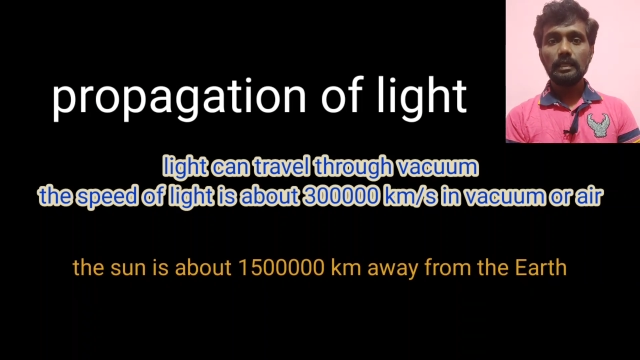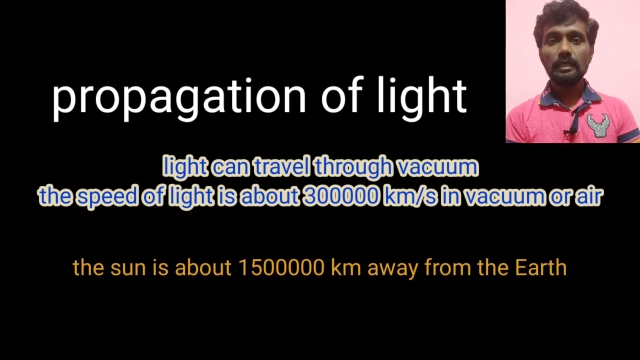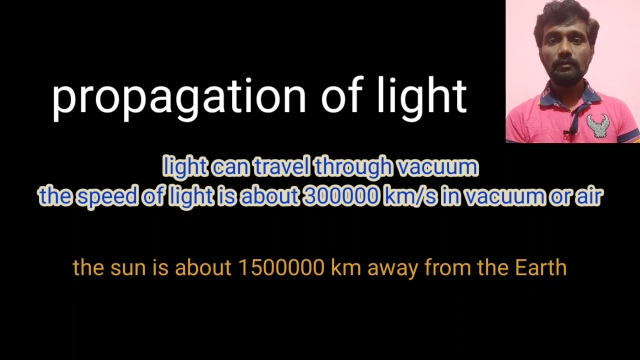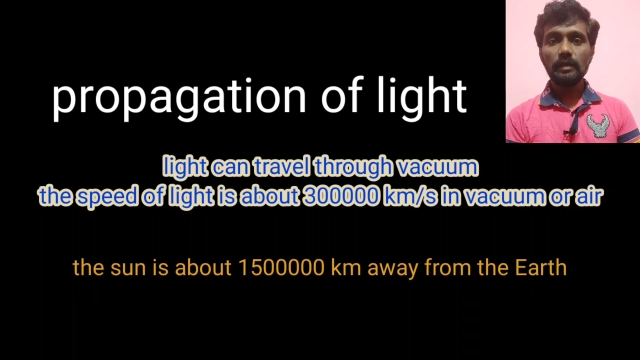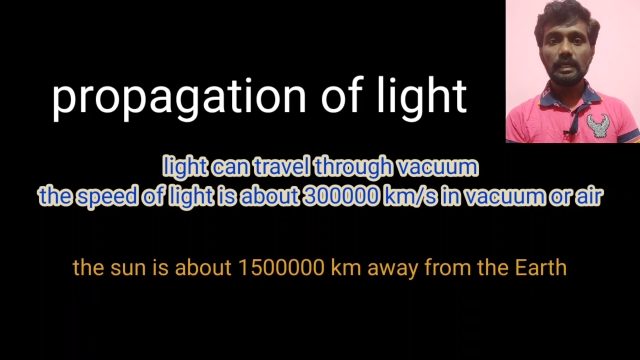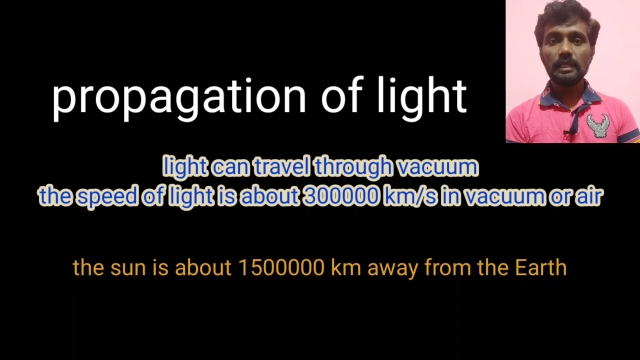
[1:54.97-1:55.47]

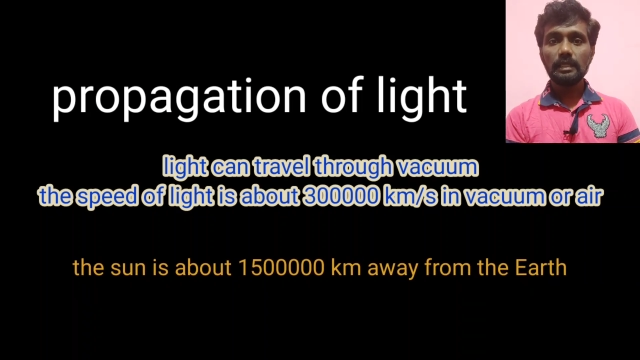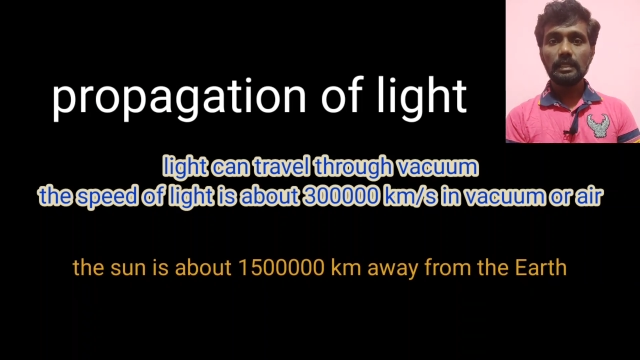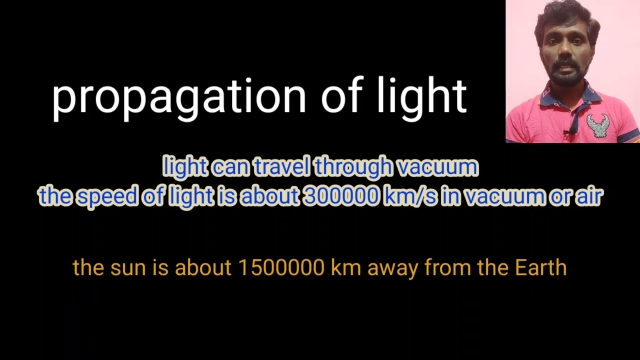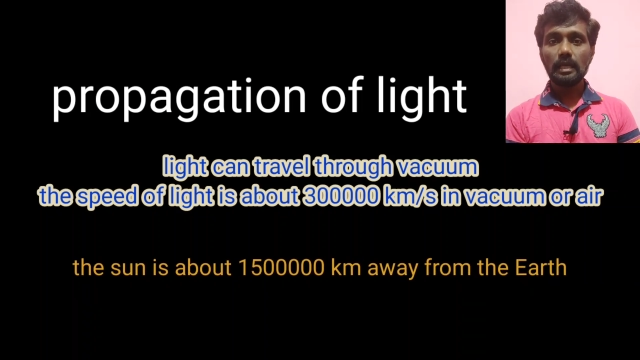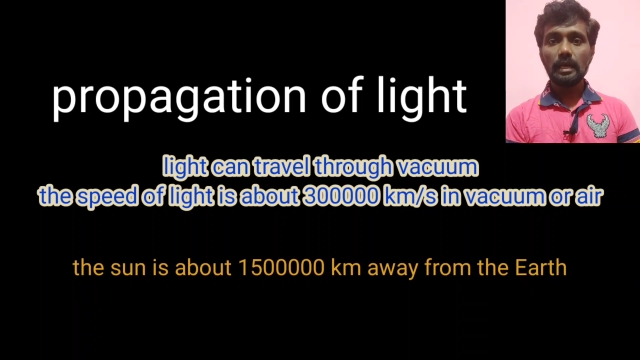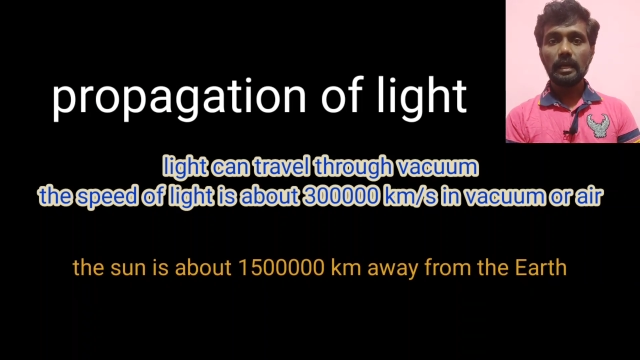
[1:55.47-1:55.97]

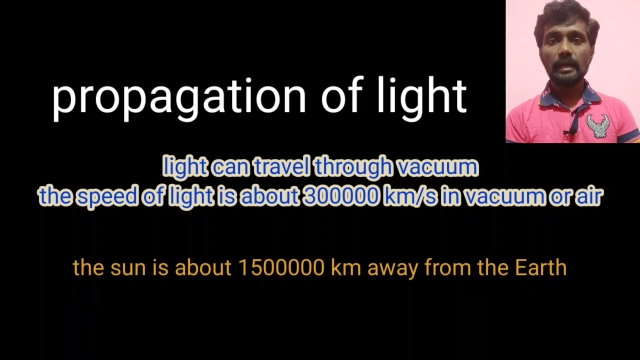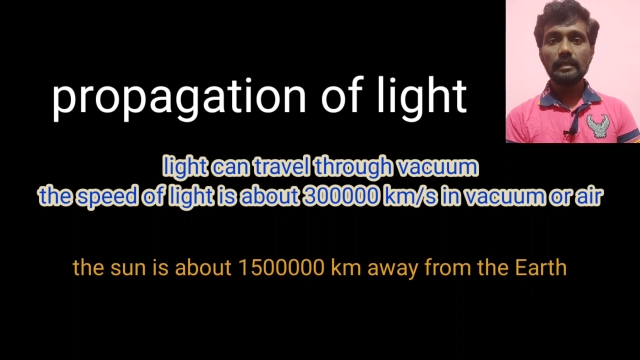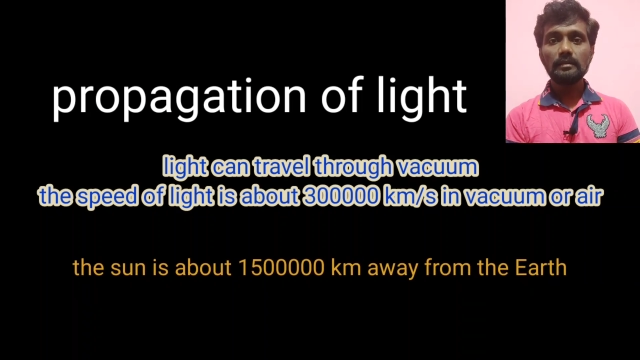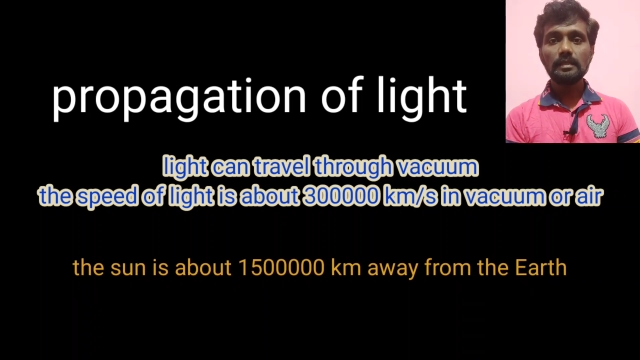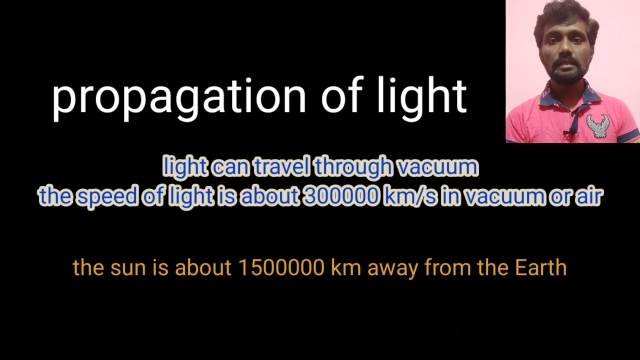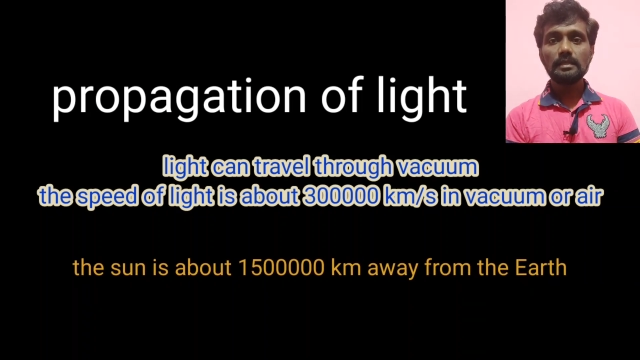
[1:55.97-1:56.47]
Even
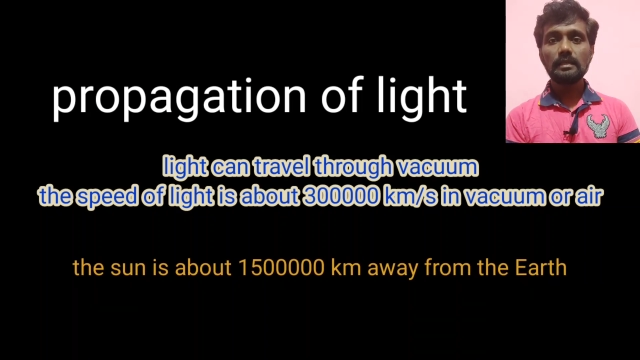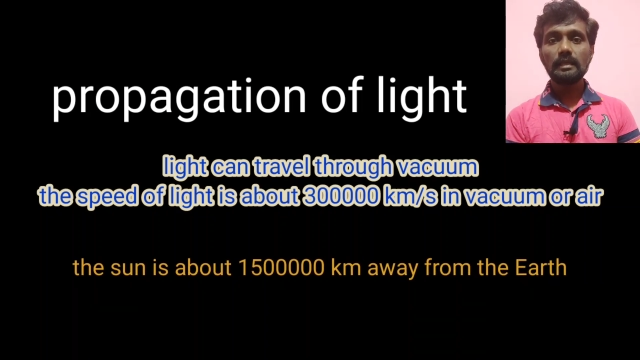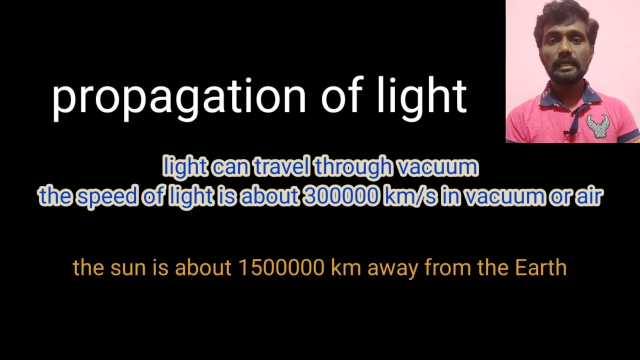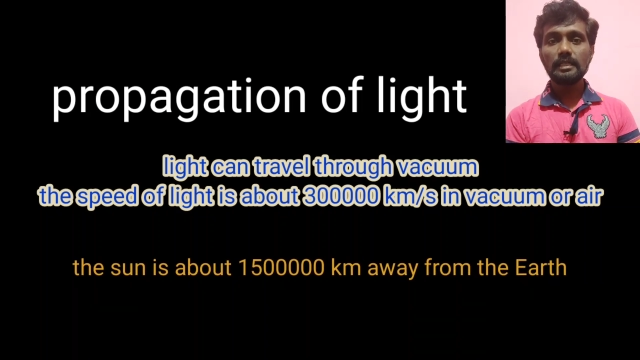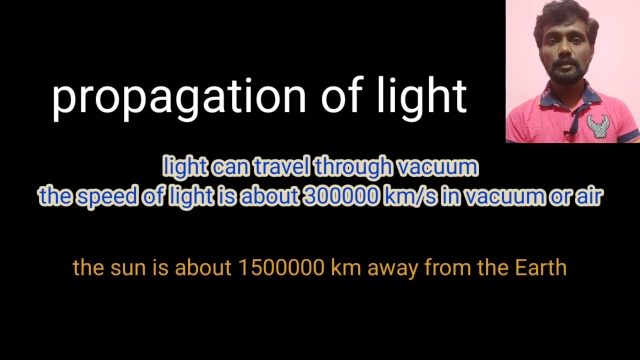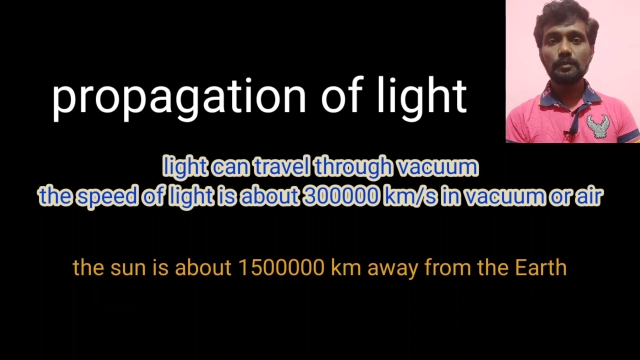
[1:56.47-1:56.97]
at this
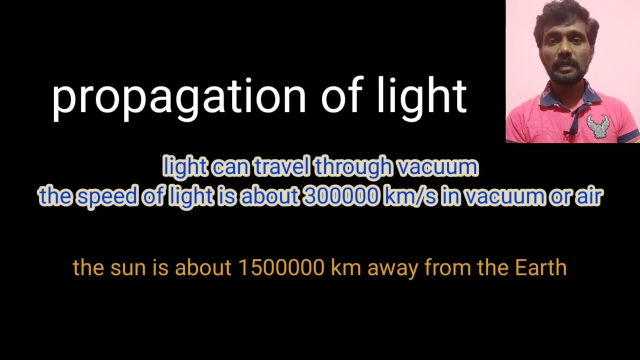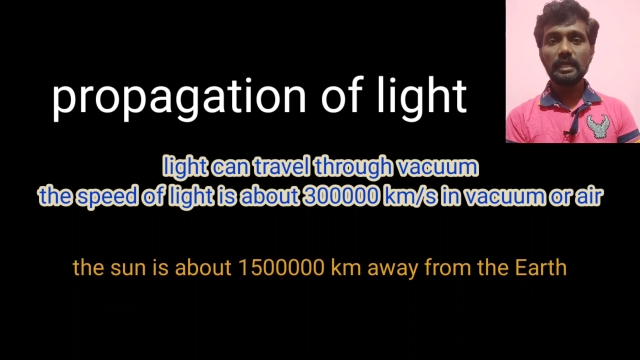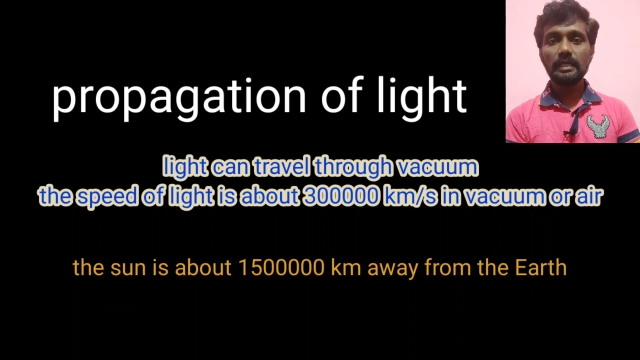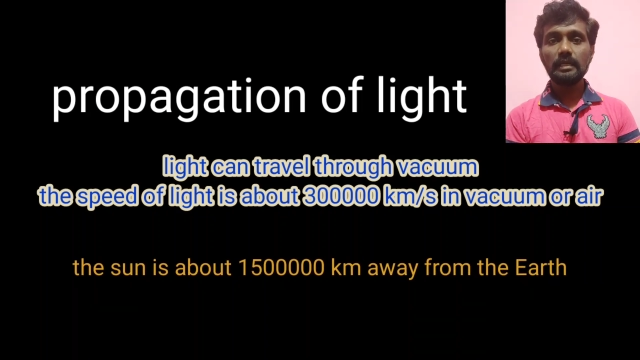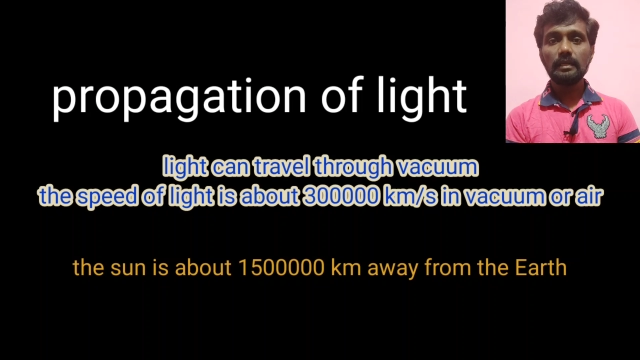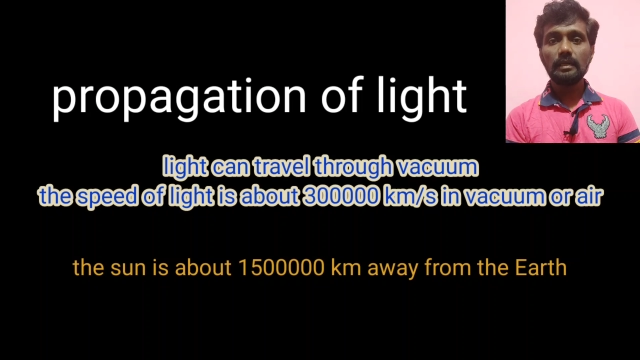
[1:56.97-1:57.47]
great
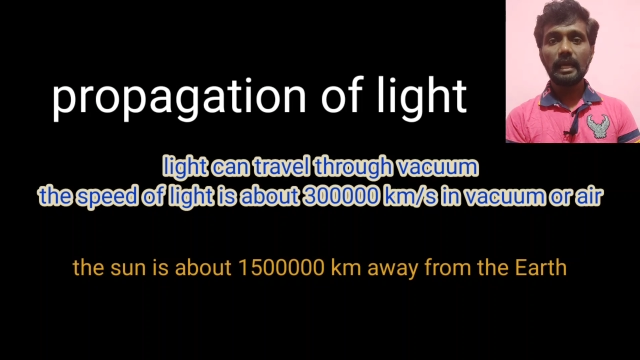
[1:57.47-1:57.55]
speed,